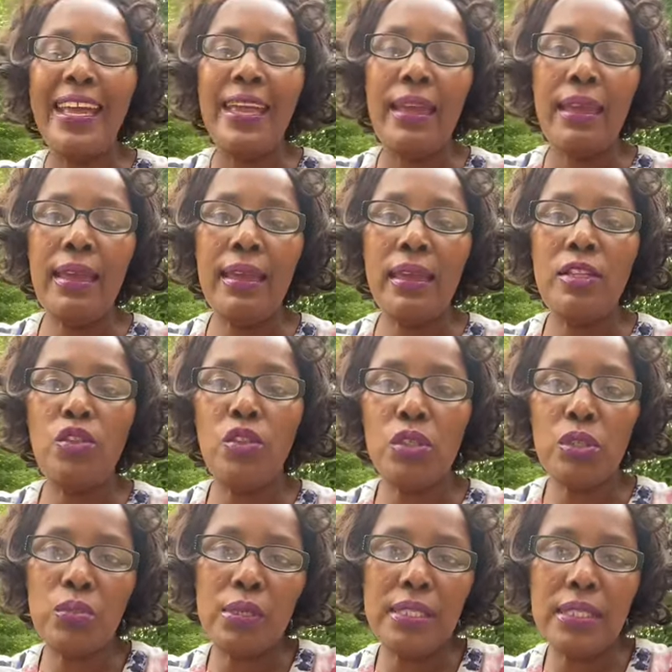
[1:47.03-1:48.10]
and
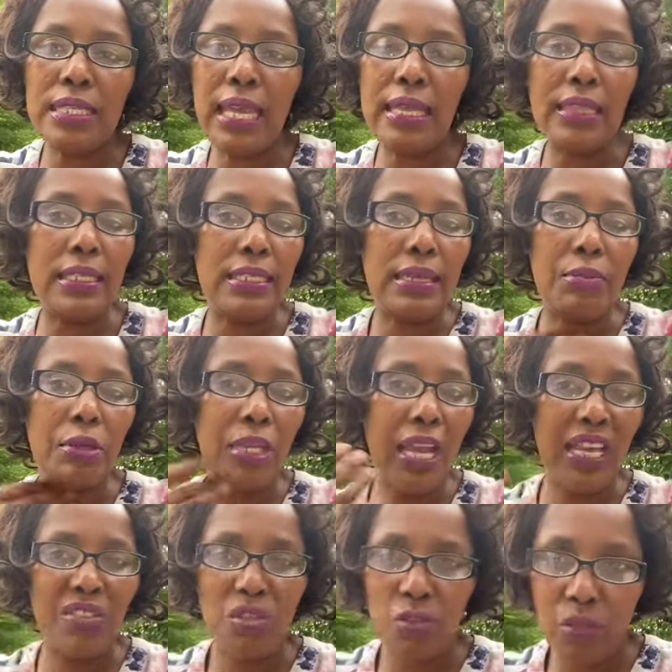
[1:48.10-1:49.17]
those ones either somebody
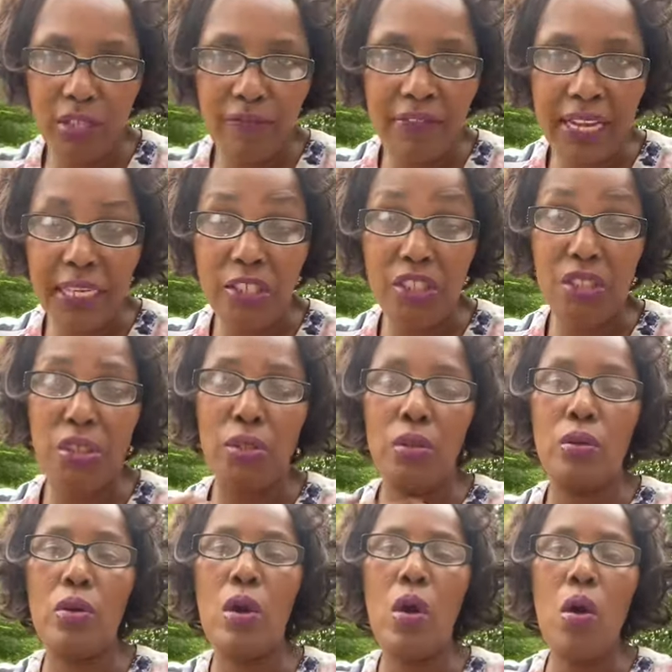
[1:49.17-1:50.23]
has to invite
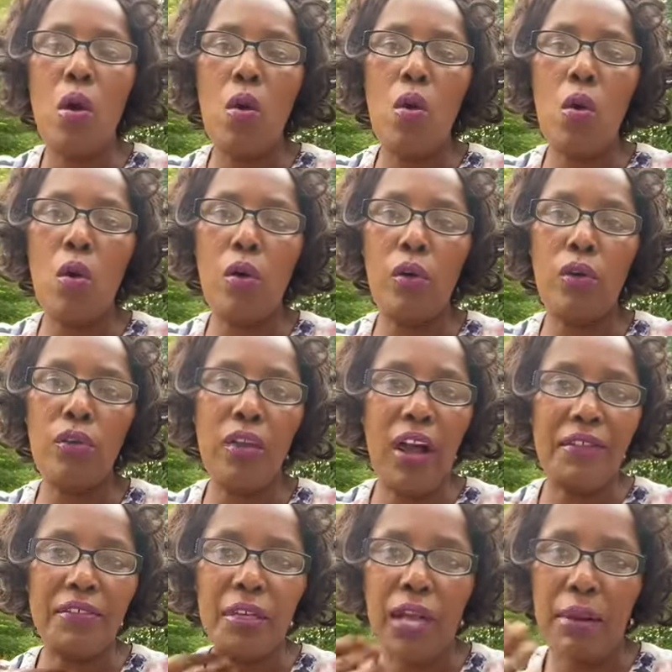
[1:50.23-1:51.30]
you or you
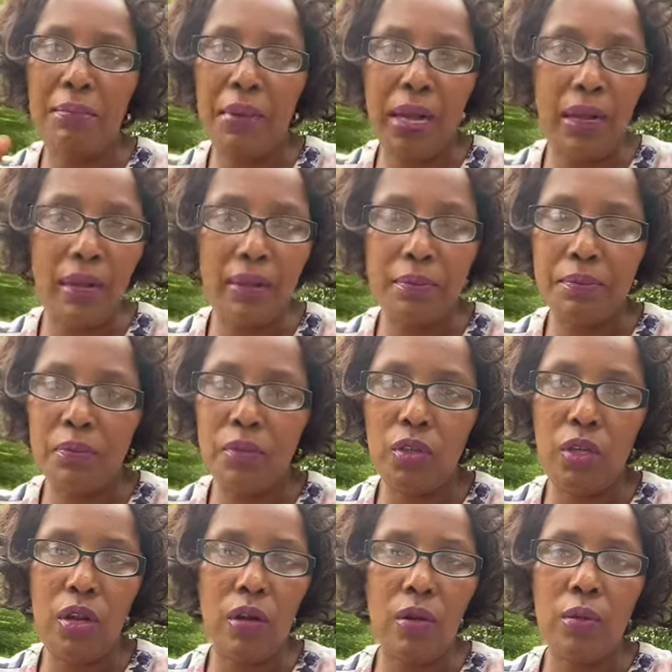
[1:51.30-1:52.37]
have to come um, you
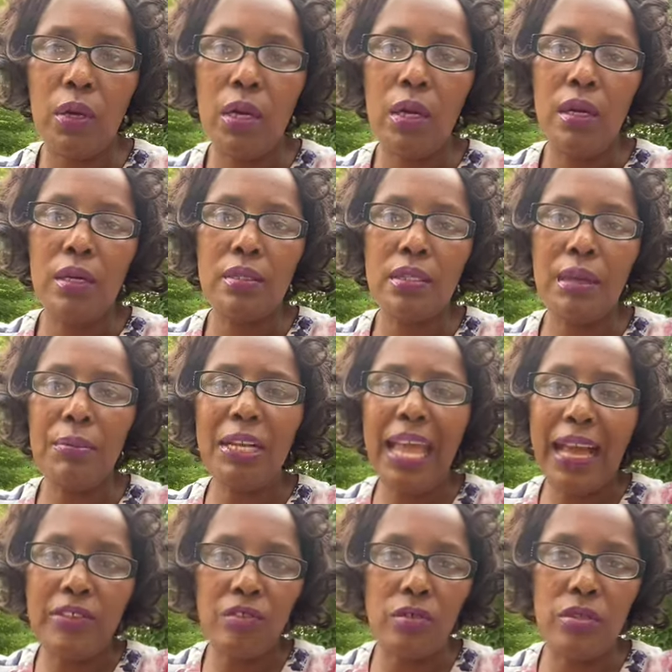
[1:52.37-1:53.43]
know somebody
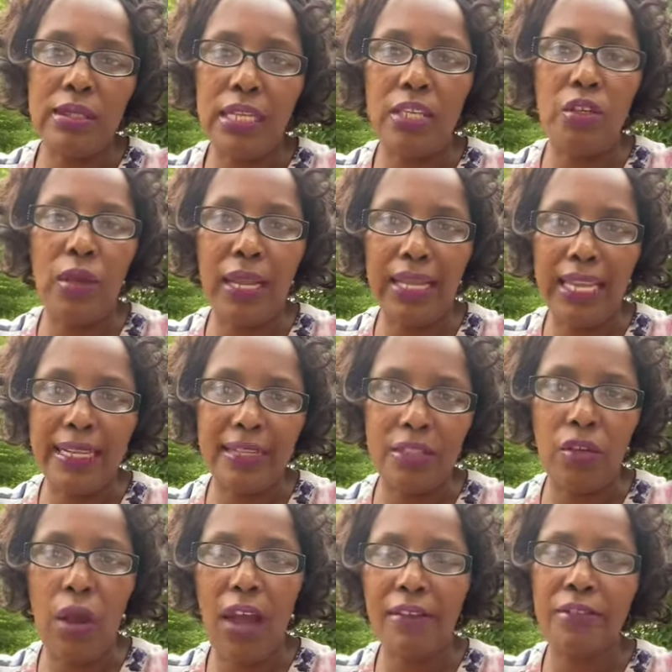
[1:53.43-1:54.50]
has to send you a letter
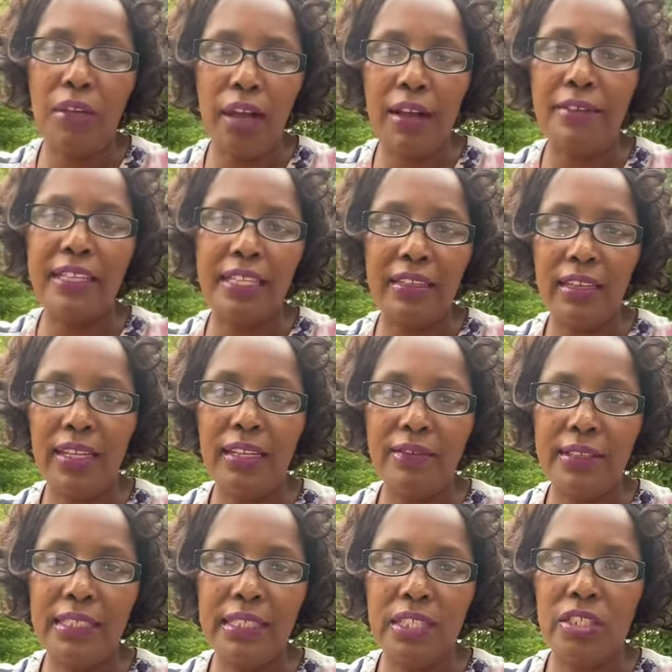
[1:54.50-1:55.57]
you have to have an
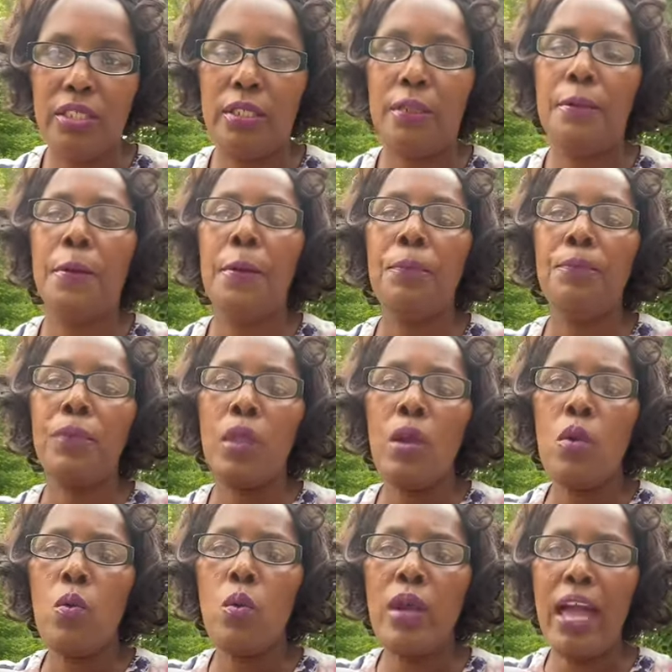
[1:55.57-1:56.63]
invitation
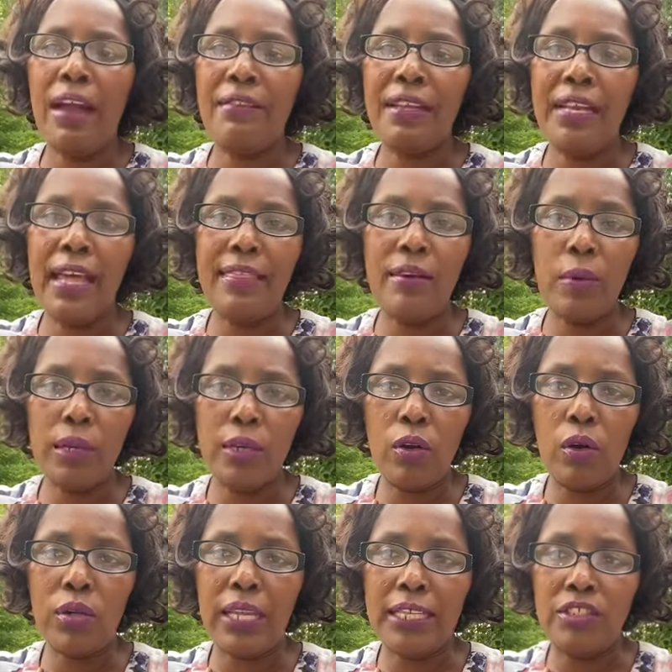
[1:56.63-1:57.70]
we have another one
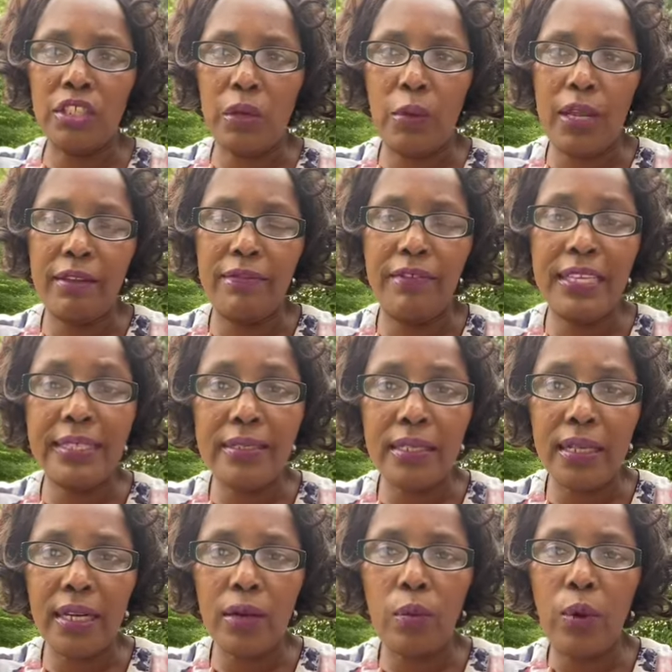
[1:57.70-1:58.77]
called a j1
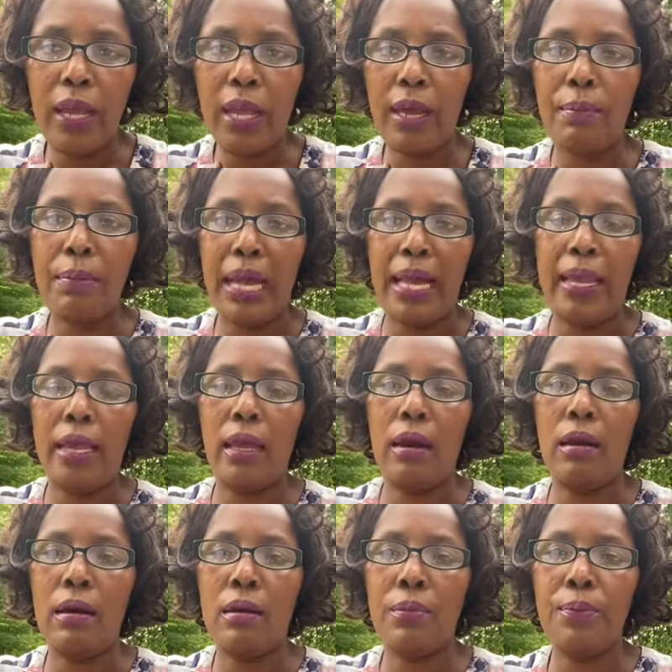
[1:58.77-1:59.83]
visa whereby
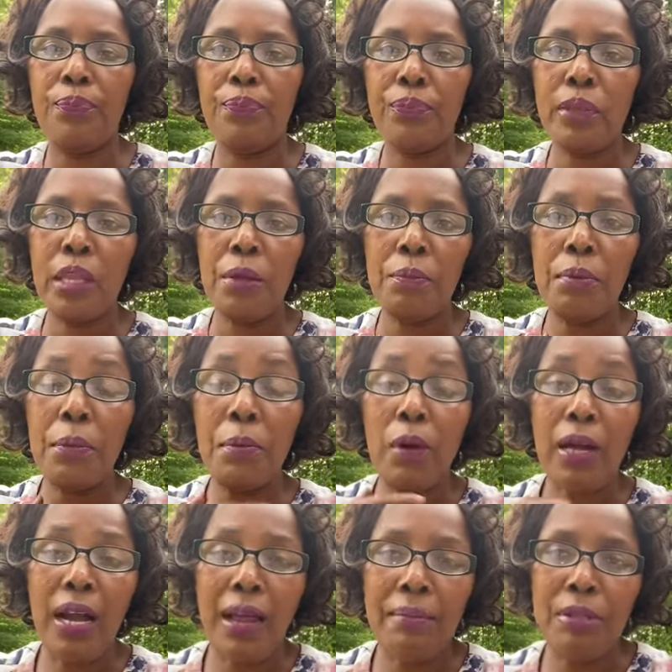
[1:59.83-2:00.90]
um, people
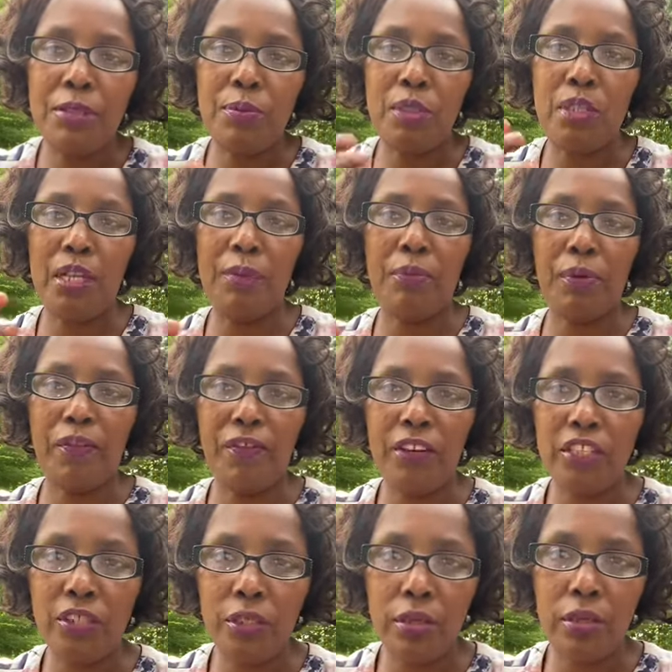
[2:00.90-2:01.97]
come, especially
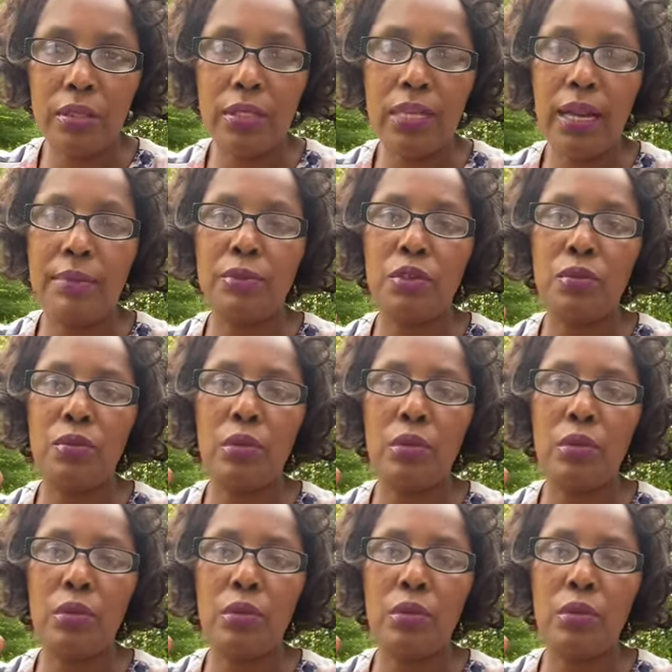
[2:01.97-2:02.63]
professionals, come to